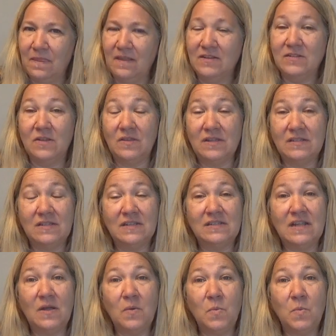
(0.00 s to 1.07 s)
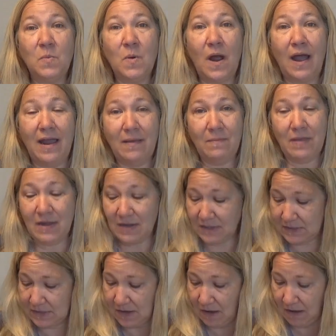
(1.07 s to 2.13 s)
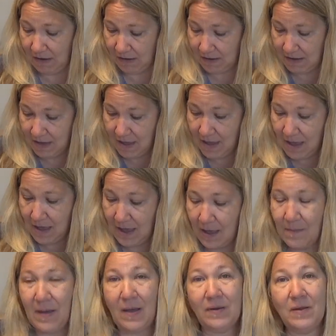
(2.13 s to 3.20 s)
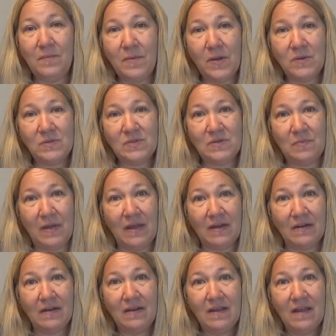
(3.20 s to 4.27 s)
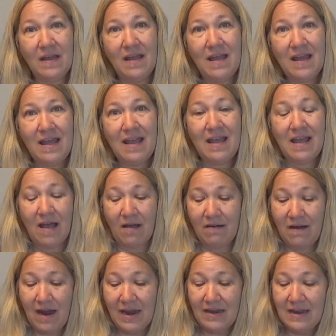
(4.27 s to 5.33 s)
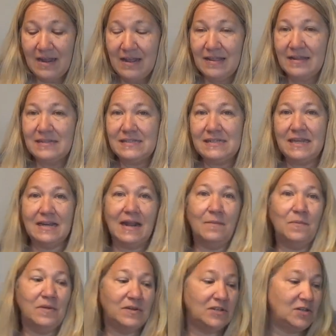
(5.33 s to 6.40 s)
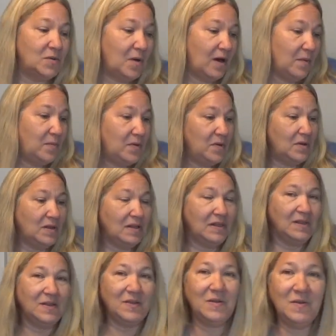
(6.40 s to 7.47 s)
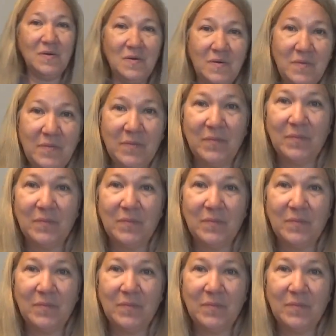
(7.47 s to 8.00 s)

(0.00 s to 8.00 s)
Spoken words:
So this is a rhyming song about a postman. All right, let's get up and do our boogaloo.